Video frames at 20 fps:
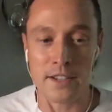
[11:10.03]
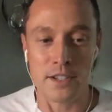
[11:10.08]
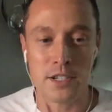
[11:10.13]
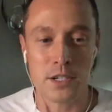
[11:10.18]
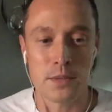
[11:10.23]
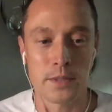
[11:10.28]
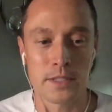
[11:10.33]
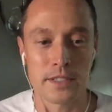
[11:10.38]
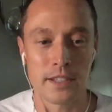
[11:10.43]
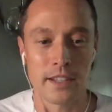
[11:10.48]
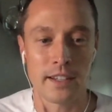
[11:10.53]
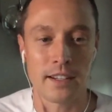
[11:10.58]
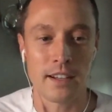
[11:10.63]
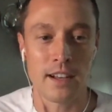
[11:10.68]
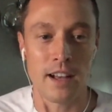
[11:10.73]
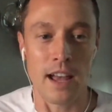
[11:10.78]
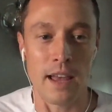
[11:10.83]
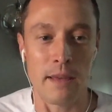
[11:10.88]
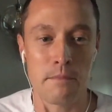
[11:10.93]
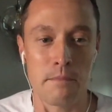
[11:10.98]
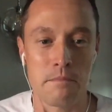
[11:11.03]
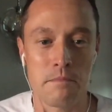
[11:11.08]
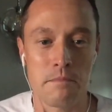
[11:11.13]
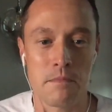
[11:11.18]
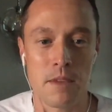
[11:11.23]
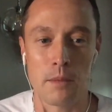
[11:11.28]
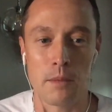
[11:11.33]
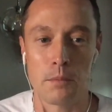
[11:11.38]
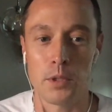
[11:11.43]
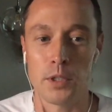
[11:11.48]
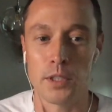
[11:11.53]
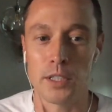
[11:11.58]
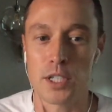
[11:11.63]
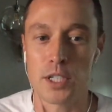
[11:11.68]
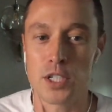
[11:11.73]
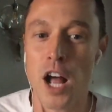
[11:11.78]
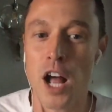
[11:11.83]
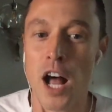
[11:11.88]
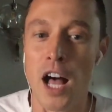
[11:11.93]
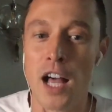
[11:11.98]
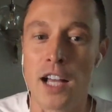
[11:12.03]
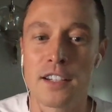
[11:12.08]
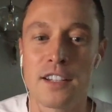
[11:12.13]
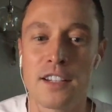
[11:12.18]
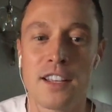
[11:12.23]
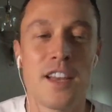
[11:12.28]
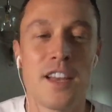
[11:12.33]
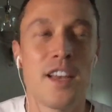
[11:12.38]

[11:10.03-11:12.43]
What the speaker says: She was like, I'm really shocked.